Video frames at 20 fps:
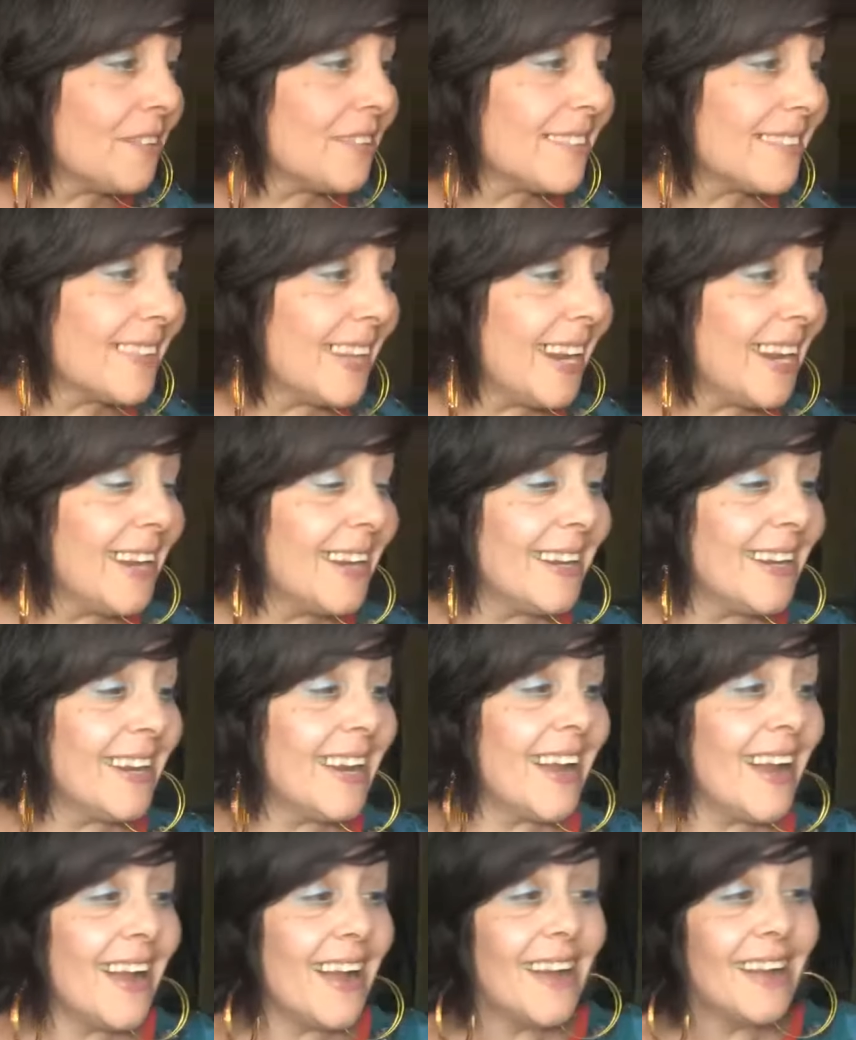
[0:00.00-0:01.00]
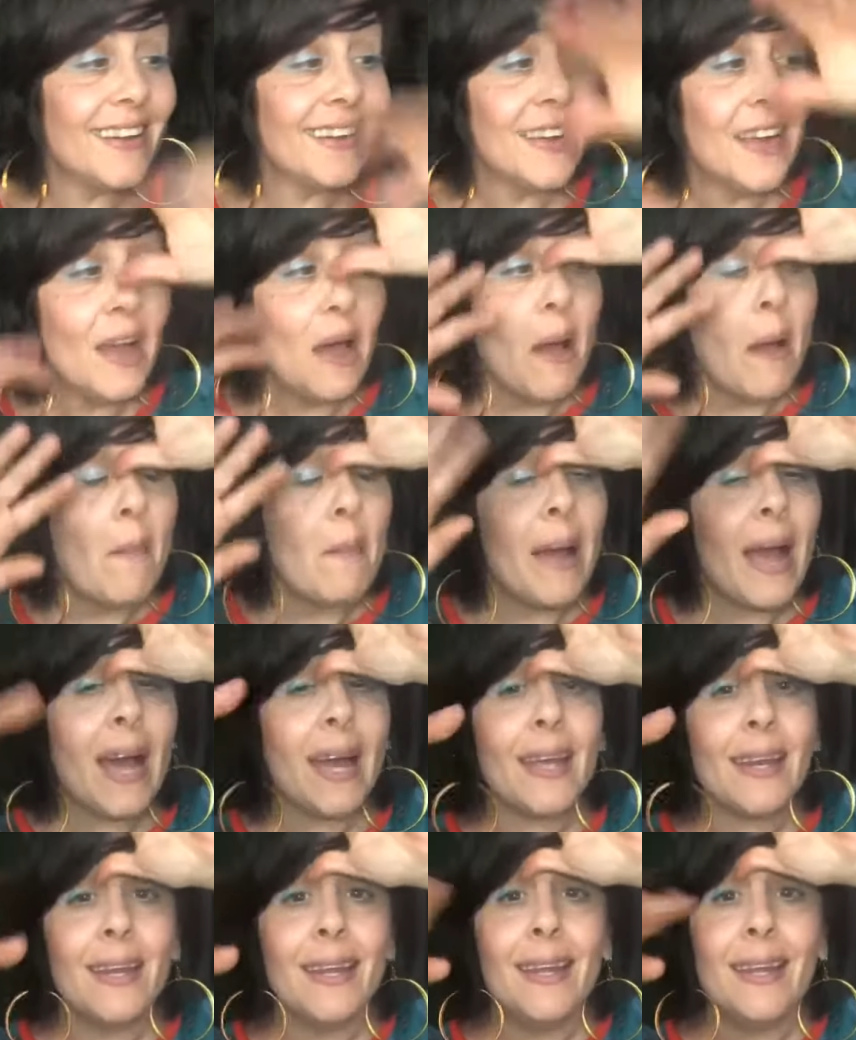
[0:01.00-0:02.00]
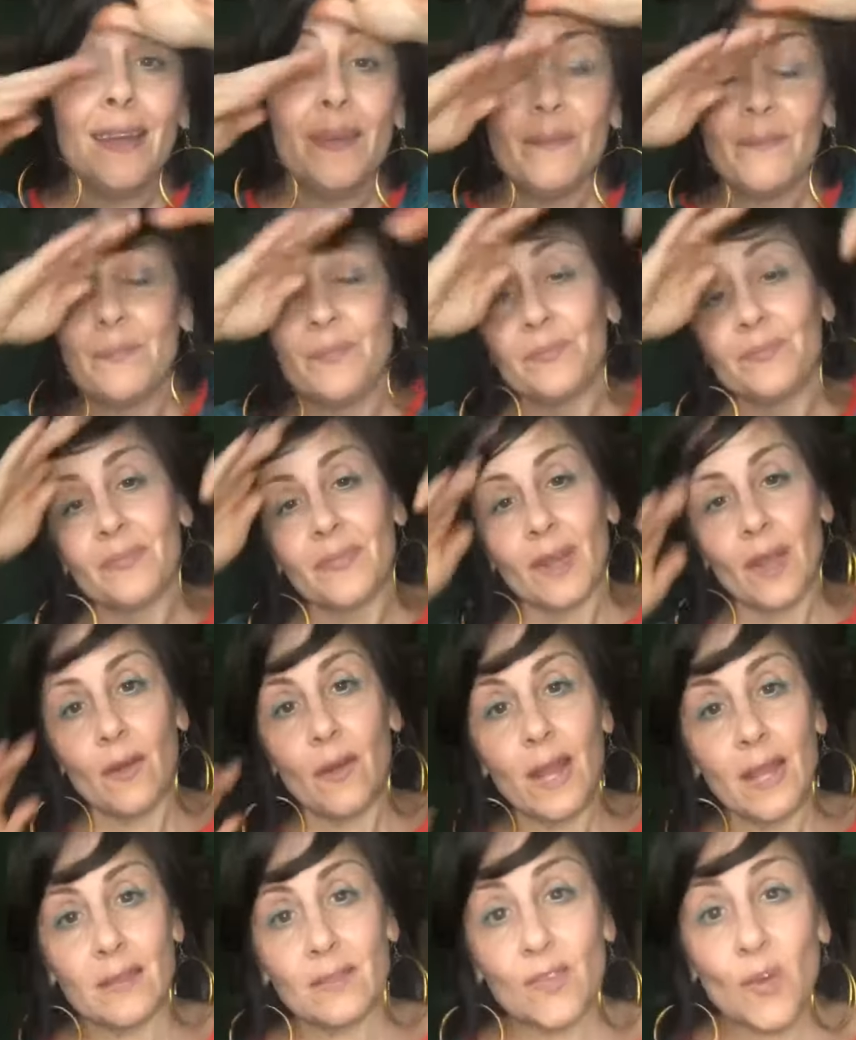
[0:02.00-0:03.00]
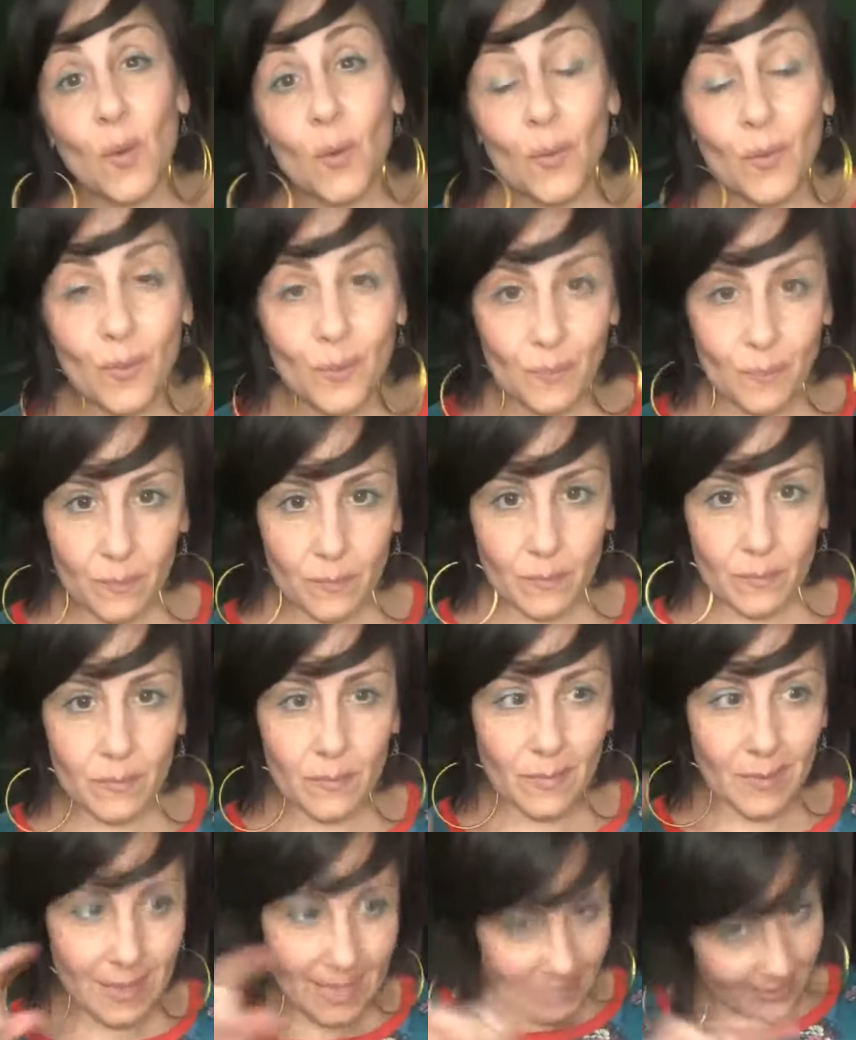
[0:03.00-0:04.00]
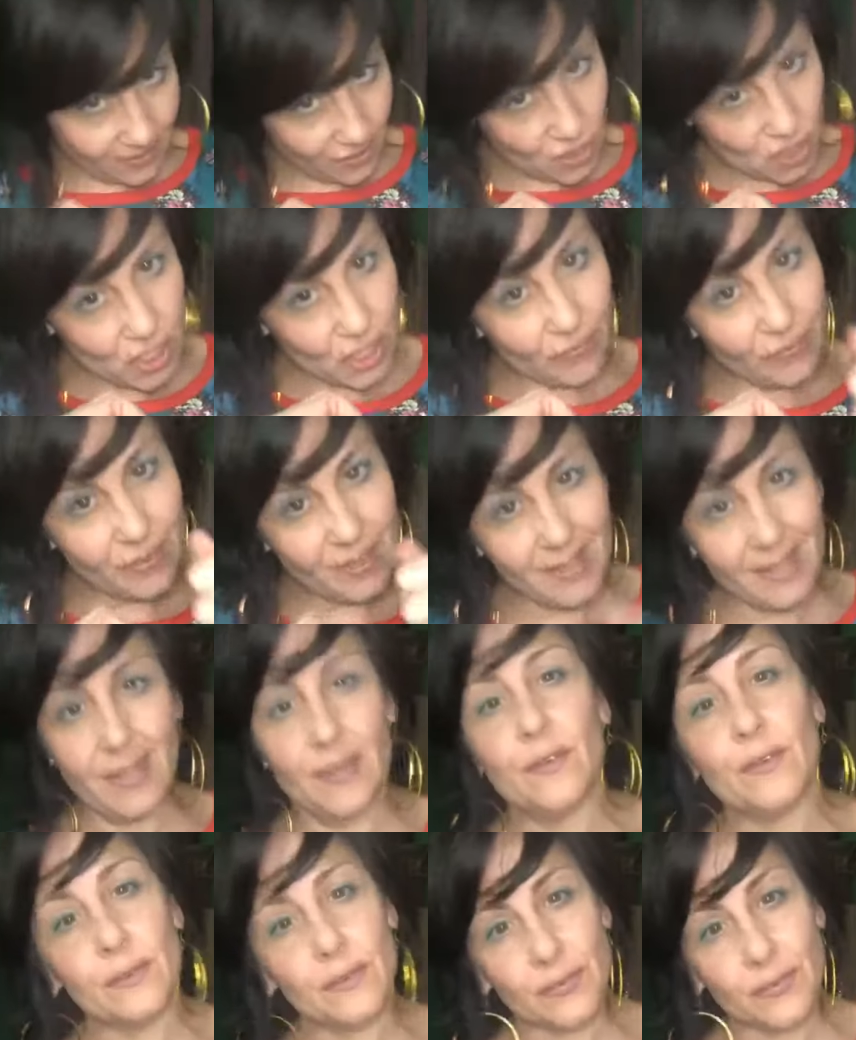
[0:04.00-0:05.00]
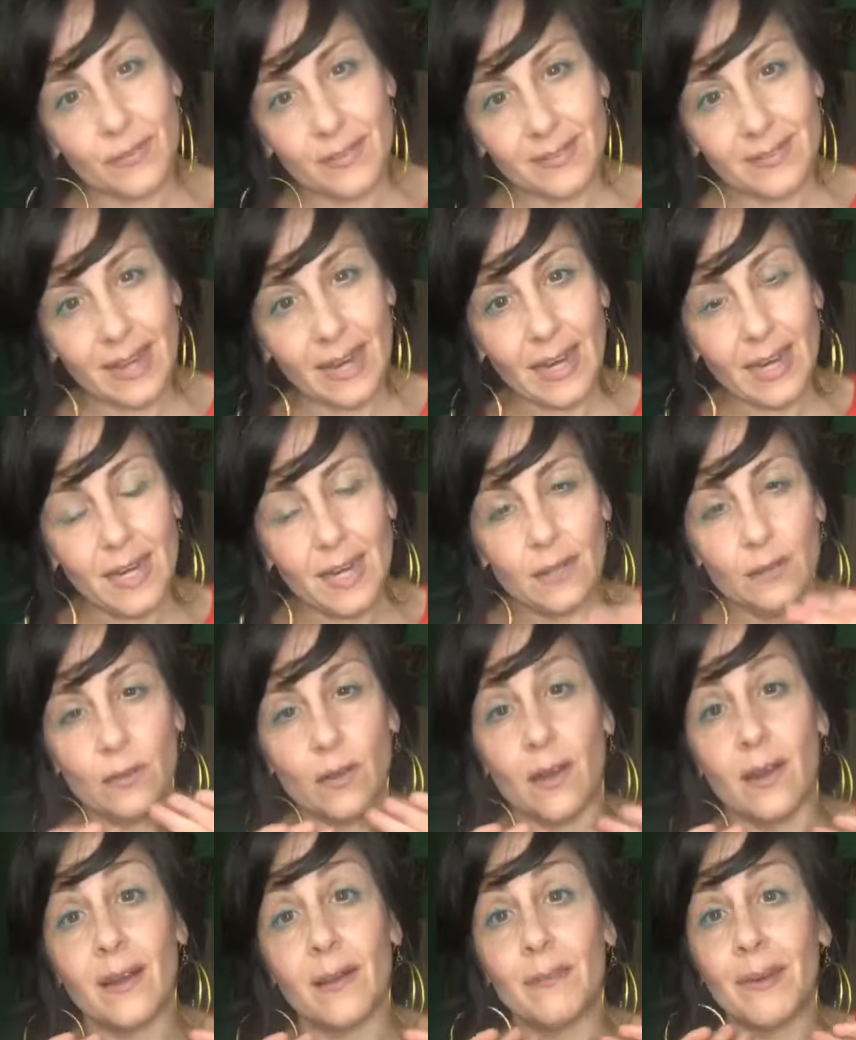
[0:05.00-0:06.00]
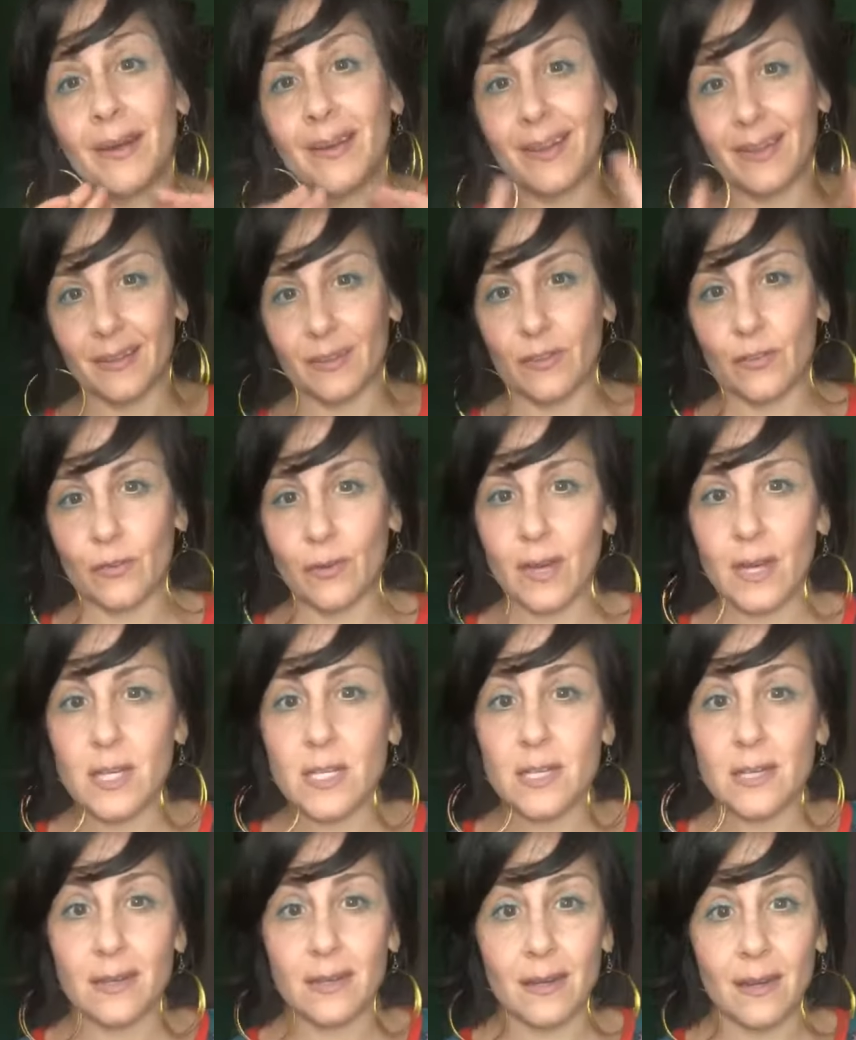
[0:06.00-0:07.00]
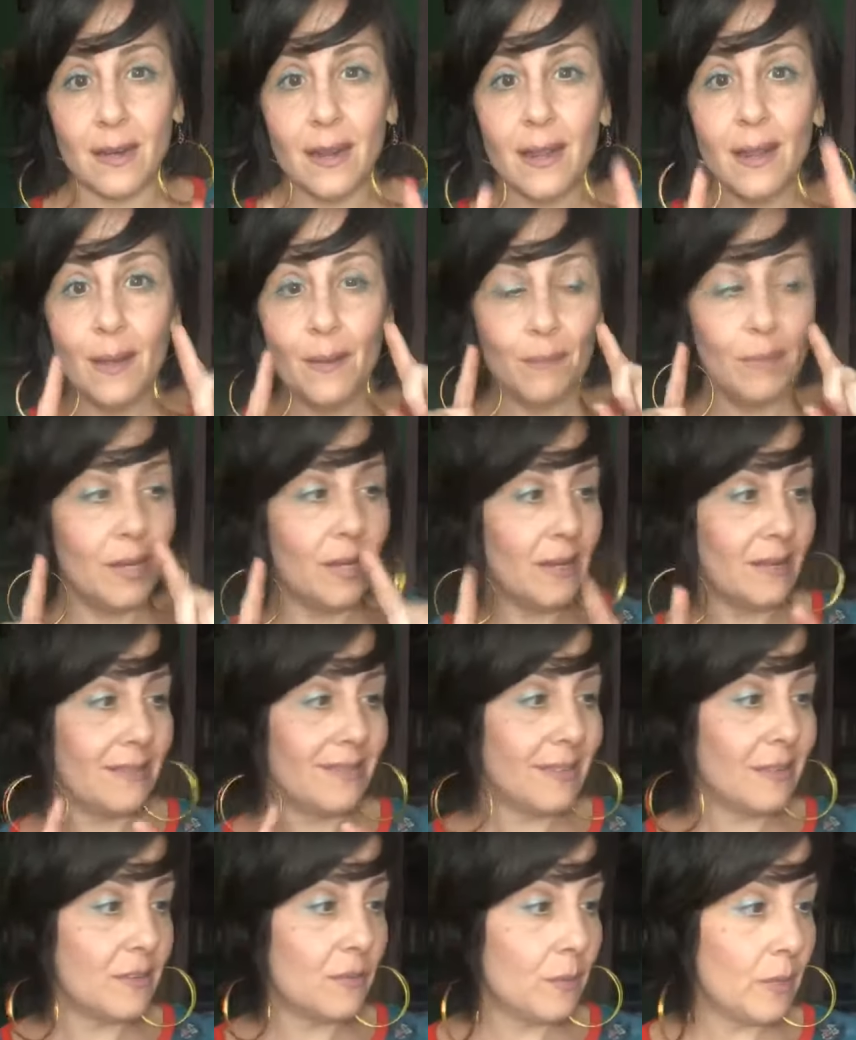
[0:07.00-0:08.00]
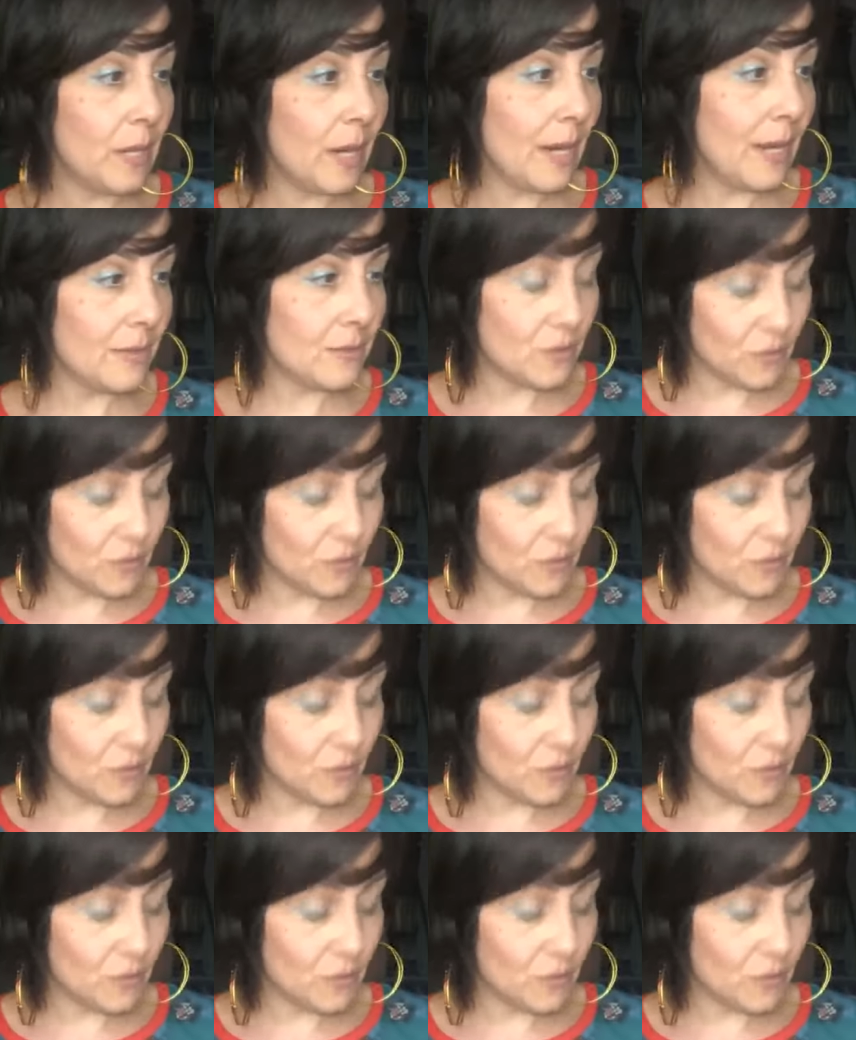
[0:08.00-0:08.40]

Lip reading: were standing on, Patty. Okay, so let's shift gears for a second and talk about illustration, because that's what I had